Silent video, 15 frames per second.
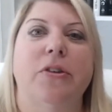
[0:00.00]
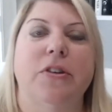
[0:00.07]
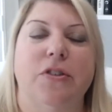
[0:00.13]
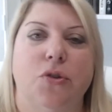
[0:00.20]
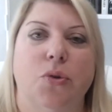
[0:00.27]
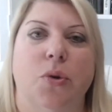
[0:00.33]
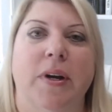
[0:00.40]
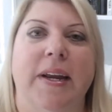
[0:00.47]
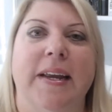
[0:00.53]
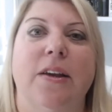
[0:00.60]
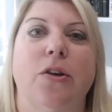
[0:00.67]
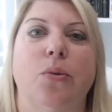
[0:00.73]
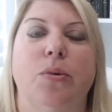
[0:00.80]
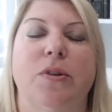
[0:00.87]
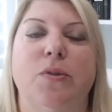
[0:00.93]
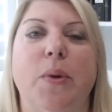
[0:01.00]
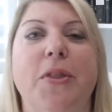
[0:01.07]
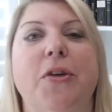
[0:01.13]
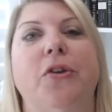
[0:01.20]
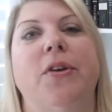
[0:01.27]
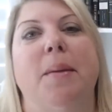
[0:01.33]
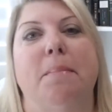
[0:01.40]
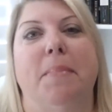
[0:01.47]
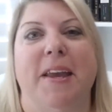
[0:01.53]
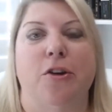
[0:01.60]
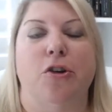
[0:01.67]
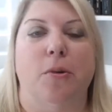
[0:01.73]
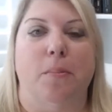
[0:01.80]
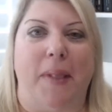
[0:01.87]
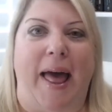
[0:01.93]
historian who was with her named
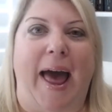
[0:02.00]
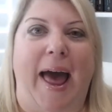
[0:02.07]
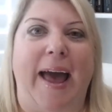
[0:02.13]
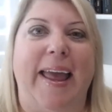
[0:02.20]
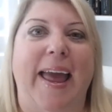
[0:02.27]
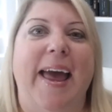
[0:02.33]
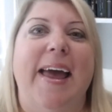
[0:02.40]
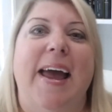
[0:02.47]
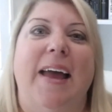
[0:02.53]
Peter Black.